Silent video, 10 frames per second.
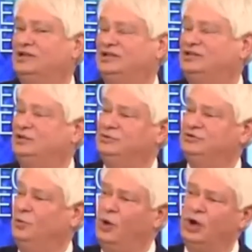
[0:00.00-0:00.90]
That's why he
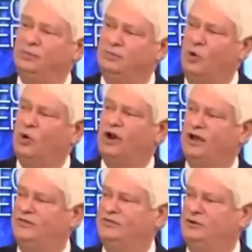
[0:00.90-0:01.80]
says he was one
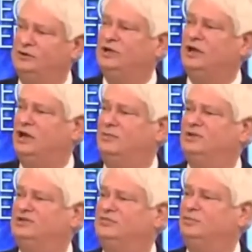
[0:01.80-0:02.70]
born out of due
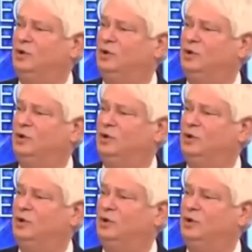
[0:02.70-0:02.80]
time,